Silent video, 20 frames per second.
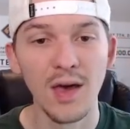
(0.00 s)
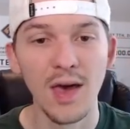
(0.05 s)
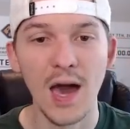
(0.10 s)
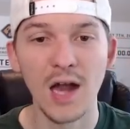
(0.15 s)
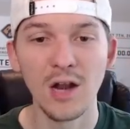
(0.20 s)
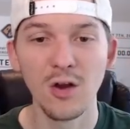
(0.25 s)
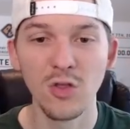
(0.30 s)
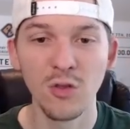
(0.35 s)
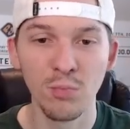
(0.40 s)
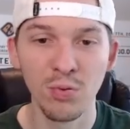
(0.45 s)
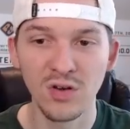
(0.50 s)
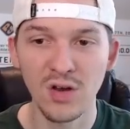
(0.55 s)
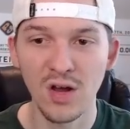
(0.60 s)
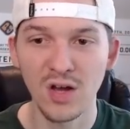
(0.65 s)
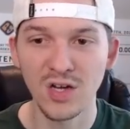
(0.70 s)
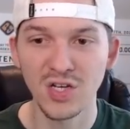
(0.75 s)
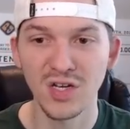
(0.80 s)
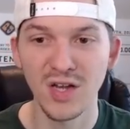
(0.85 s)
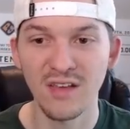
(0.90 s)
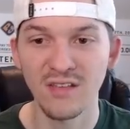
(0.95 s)
I know the
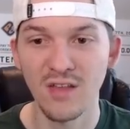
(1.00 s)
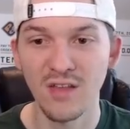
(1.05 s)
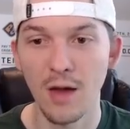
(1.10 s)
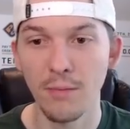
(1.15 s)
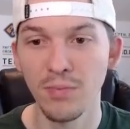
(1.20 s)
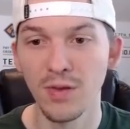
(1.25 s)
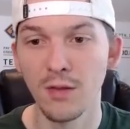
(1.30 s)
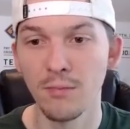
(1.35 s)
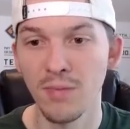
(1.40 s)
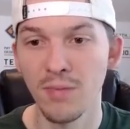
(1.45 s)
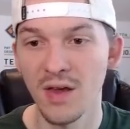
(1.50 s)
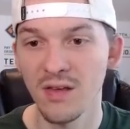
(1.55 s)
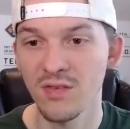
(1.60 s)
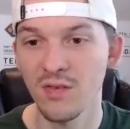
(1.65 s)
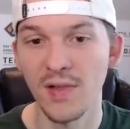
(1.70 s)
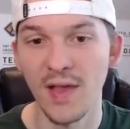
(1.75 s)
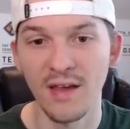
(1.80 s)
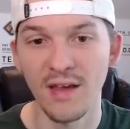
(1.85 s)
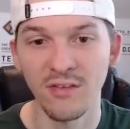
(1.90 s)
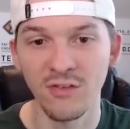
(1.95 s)
production has not been the best
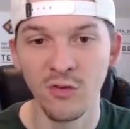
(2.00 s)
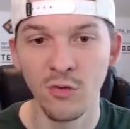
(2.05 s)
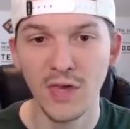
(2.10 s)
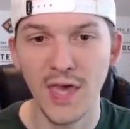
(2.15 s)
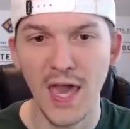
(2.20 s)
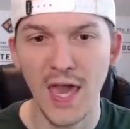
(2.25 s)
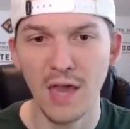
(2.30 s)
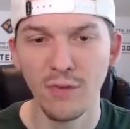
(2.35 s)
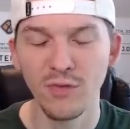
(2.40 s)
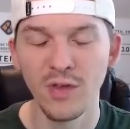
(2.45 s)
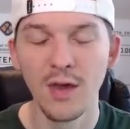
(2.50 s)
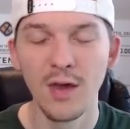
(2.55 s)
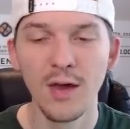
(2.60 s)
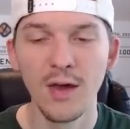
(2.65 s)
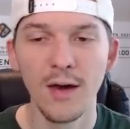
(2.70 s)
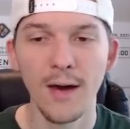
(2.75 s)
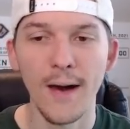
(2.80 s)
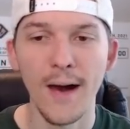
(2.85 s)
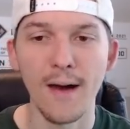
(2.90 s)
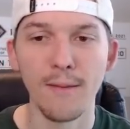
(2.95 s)
the last two games,
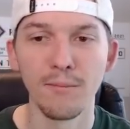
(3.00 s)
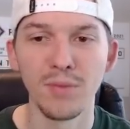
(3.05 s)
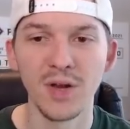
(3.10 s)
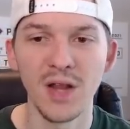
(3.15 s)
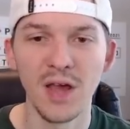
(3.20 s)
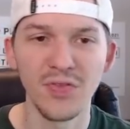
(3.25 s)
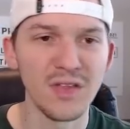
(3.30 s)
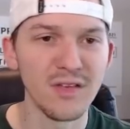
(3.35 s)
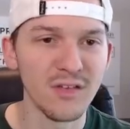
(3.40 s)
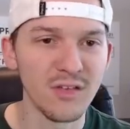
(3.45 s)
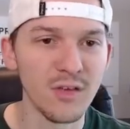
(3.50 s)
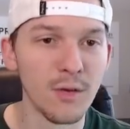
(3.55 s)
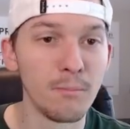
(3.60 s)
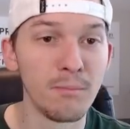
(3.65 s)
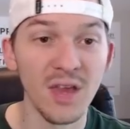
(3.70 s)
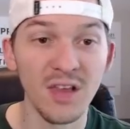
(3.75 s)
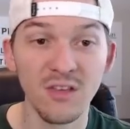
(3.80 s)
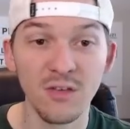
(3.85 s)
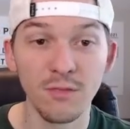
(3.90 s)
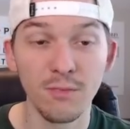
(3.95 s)
but I think this is a
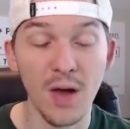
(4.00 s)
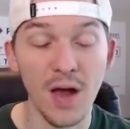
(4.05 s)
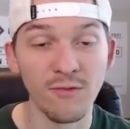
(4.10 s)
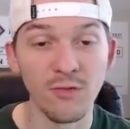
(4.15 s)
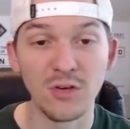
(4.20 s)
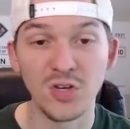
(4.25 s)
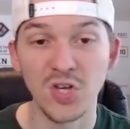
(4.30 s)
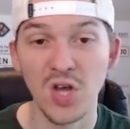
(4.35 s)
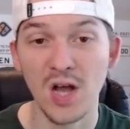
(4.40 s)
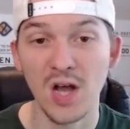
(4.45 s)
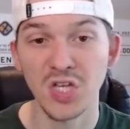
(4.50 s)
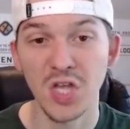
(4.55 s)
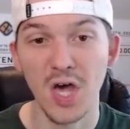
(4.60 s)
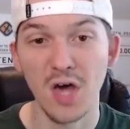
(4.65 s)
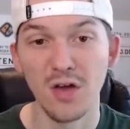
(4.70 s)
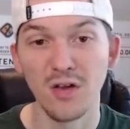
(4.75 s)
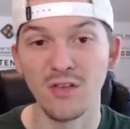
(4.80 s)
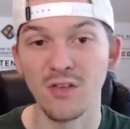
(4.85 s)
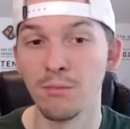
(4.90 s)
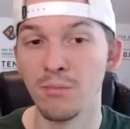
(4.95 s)
big spot for Josh
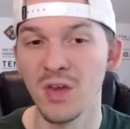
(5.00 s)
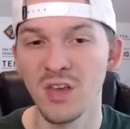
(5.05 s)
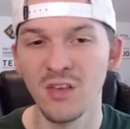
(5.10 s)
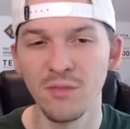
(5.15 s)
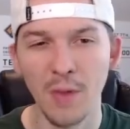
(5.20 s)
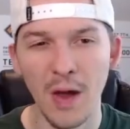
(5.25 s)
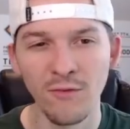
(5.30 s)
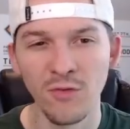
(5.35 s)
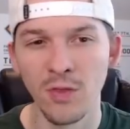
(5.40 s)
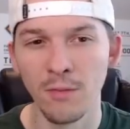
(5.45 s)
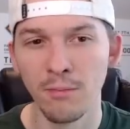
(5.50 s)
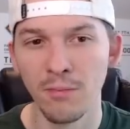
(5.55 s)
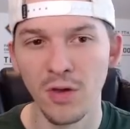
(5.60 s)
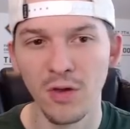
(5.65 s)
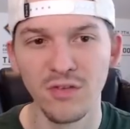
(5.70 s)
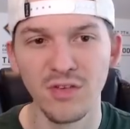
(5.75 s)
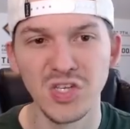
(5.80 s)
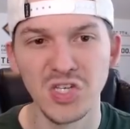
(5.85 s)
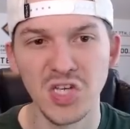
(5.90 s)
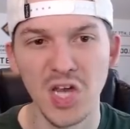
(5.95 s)
Allen. It's a big spot for the
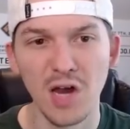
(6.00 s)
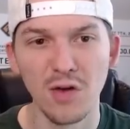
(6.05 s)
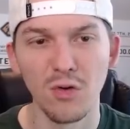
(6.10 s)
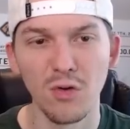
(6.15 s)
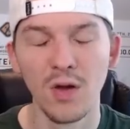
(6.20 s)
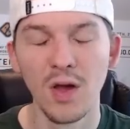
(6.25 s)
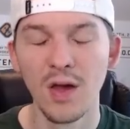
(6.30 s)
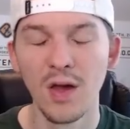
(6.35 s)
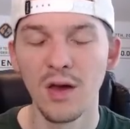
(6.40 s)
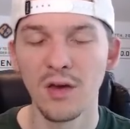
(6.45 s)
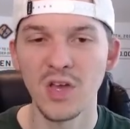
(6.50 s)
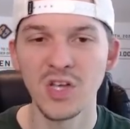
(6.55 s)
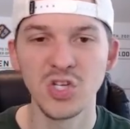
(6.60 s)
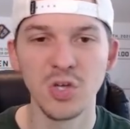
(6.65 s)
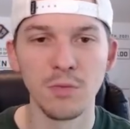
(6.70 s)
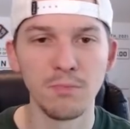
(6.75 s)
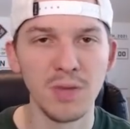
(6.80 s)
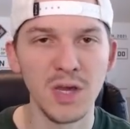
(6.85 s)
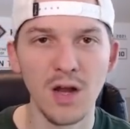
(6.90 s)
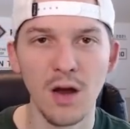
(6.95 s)
Bills in general. They
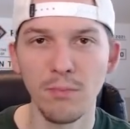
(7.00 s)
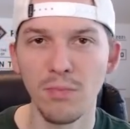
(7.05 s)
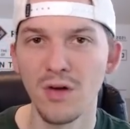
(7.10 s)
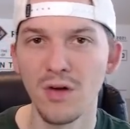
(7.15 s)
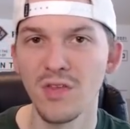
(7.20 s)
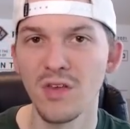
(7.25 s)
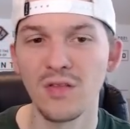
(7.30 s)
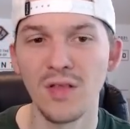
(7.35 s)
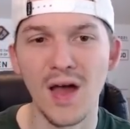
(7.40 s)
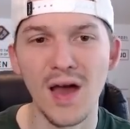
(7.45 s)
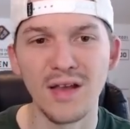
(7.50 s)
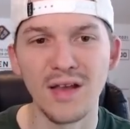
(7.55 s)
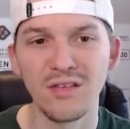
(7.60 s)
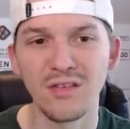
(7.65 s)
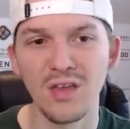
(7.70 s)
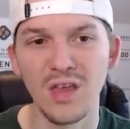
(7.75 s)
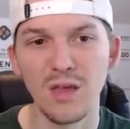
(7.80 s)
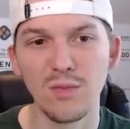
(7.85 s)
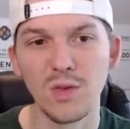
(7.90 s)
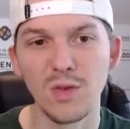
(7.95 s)
should beat up on this Lions
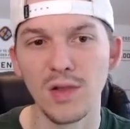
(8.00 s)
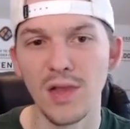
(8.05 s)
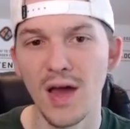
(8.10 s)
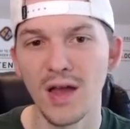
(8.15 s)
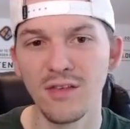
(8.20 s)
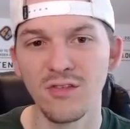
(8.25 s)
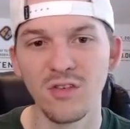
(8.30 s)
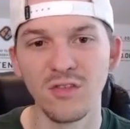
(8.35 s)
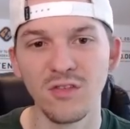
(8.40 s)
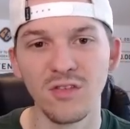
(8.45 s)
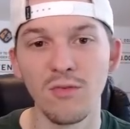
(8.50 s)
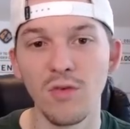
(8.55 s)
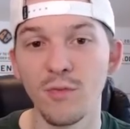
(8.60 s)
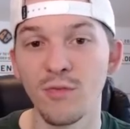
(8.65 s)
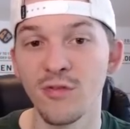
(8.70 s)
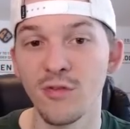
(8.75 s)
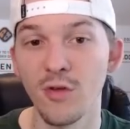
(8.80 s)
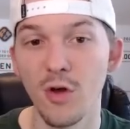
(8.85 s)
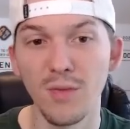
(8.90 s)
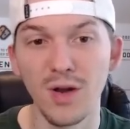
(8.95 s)
team. The Lions just give
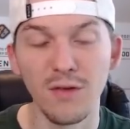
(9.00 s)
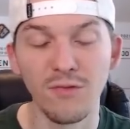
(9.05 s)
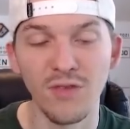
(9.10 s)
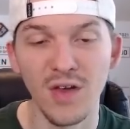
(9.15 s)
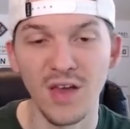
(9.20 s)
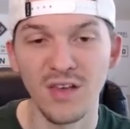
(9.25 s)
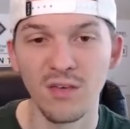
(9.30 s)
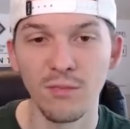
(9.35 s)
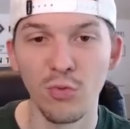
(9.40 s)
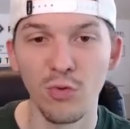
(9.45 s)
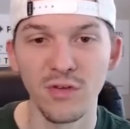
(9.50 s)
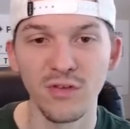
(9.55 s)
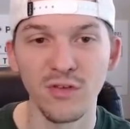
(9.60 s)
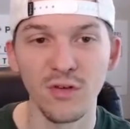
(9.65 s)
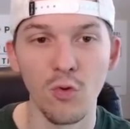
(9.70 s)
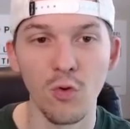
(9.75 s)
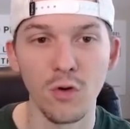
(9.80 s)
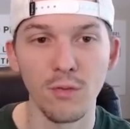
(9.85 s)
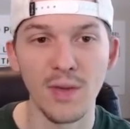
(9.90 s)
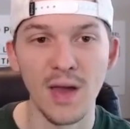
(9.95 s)
up so many fantasy points to
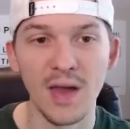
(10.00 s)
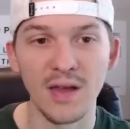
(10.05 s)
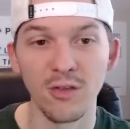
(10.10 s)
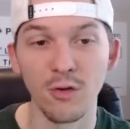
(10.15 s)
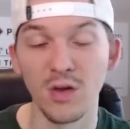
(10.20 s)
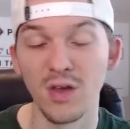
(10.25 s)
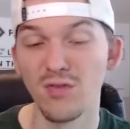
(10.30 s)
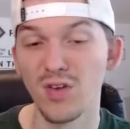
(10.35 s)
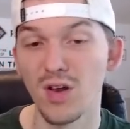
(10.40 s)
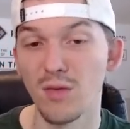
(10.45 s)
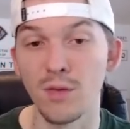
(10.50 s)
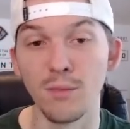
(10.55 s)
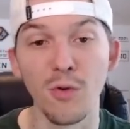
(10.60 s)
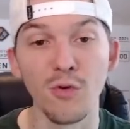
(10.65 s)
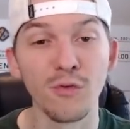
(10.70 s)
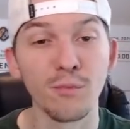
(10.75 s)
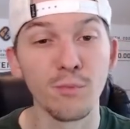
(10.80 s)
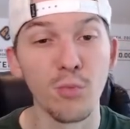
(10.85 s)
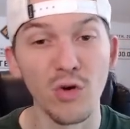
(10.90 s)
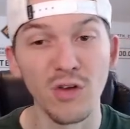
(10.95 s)
quarterbacks. They're giving up the
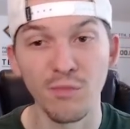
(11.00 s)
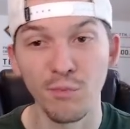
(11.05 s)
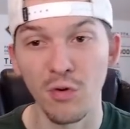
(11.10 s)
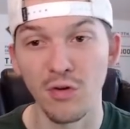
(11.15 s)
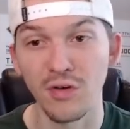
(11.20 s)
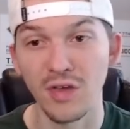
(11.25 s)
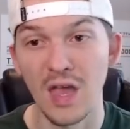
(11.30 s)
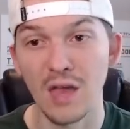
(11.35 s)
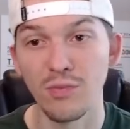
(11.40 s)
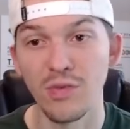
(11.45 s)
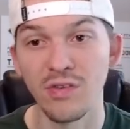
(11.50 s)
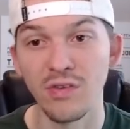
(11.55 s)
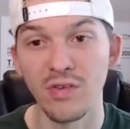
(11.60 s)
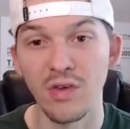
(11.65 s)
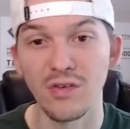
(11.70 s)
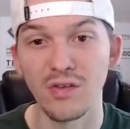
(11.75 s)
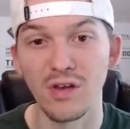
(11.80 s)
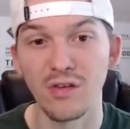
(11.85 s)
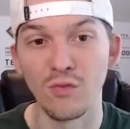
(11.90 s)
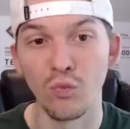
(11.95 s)
most points per game this
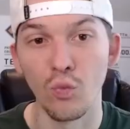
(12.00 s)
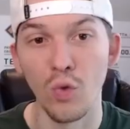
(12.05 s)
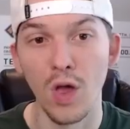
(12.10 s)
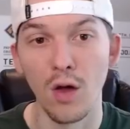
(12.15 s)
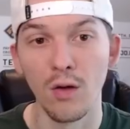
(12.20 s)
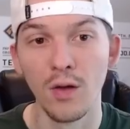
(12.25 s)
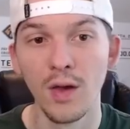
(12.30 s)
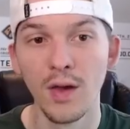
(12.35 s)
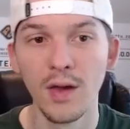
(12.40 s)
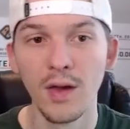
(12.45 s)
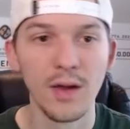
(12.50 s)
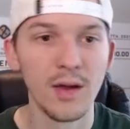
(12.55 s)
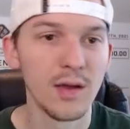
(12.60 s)
season as well.